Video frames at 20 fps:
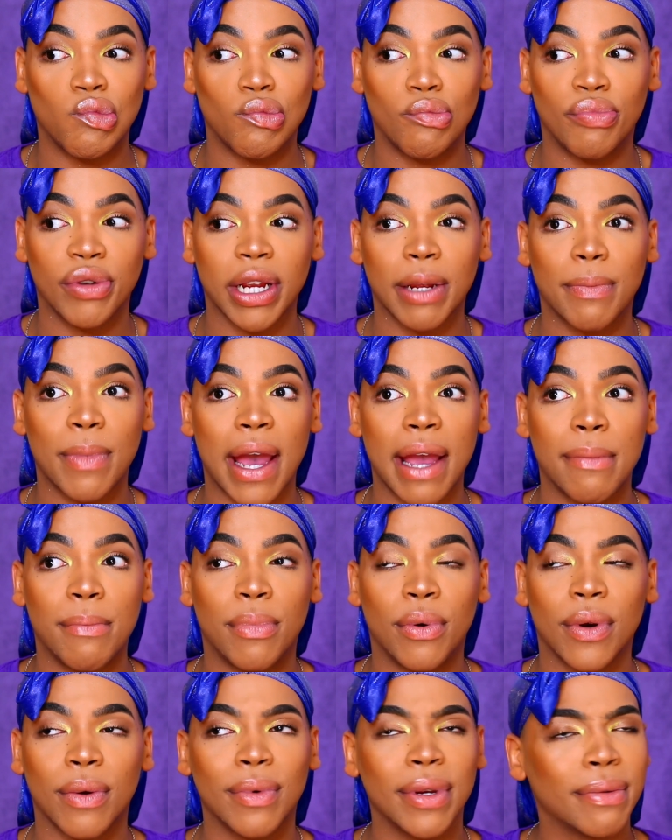Brick
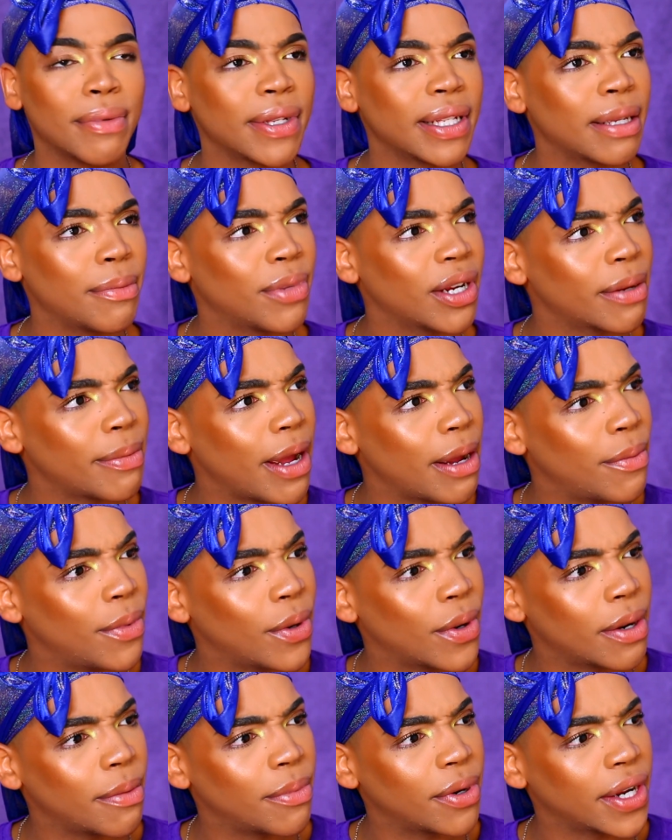by
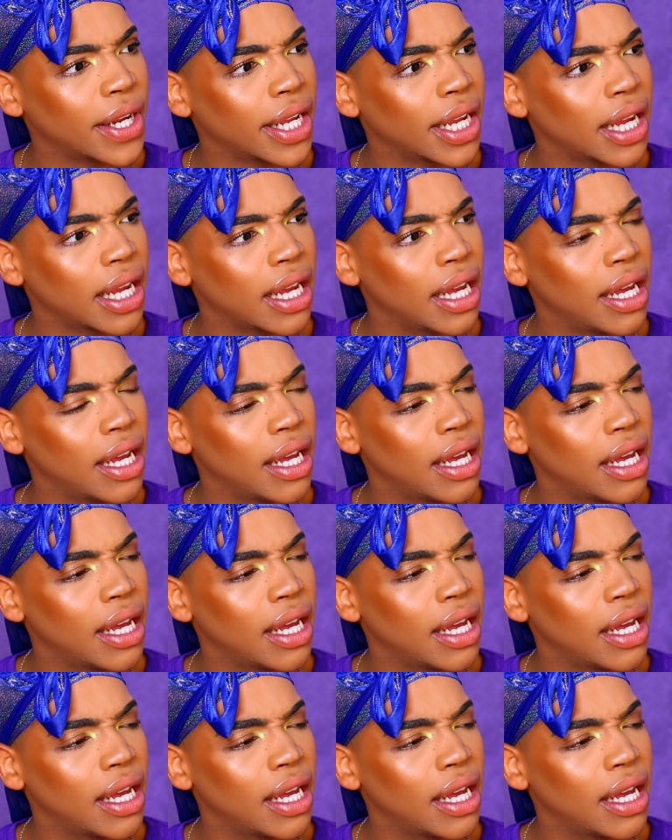Born Brick?